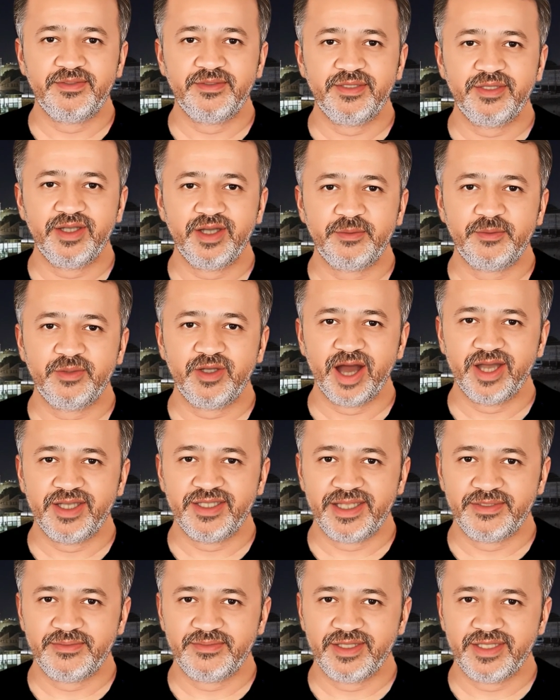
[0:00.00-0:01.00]
The
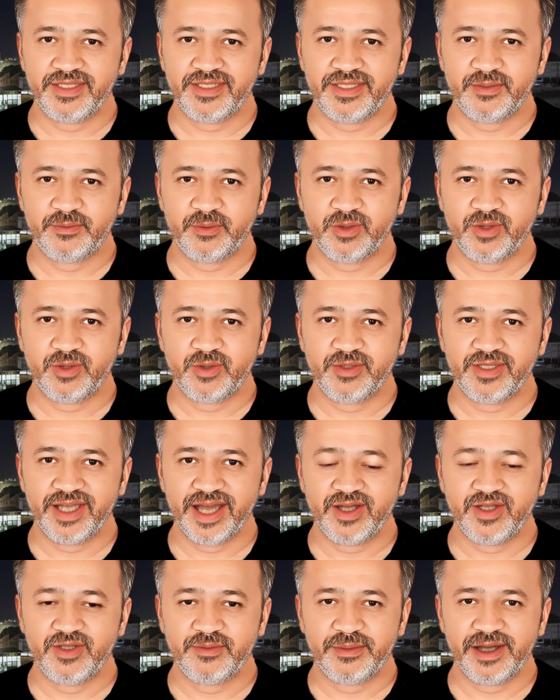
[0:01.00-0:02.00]
objective is to produce
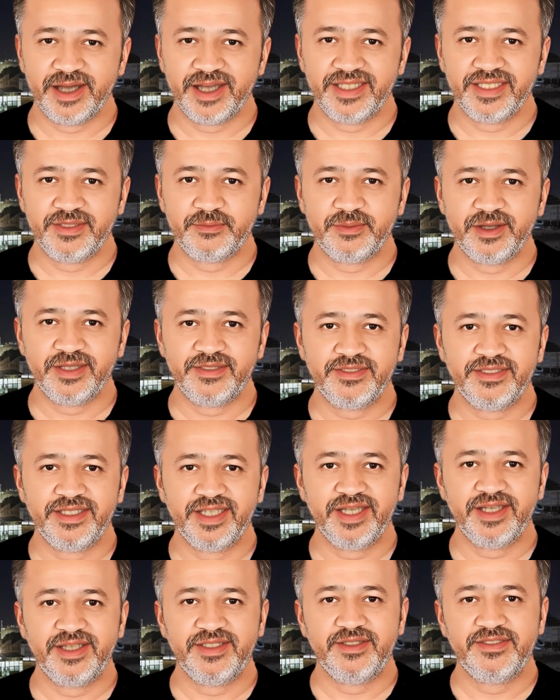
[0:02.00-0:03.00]
aromatics
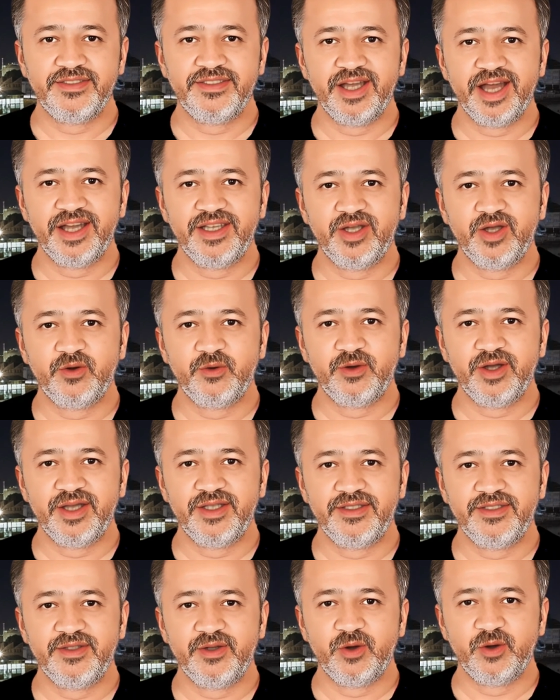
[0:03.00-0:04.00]
benzene,
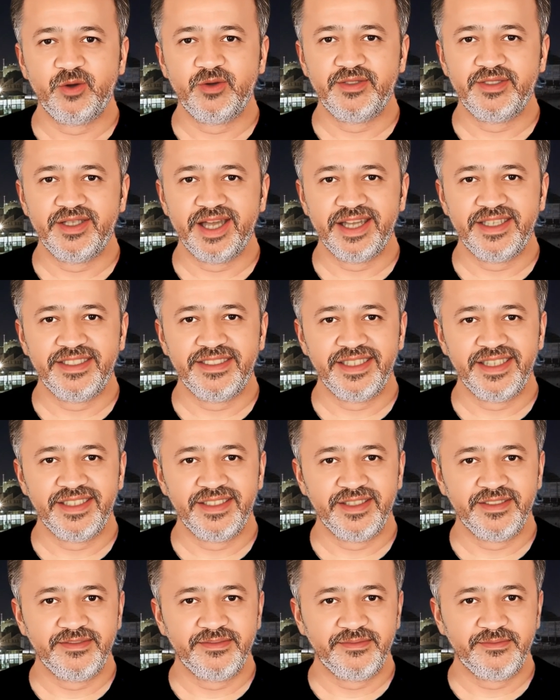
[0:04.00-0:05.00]
toluene, or xylene.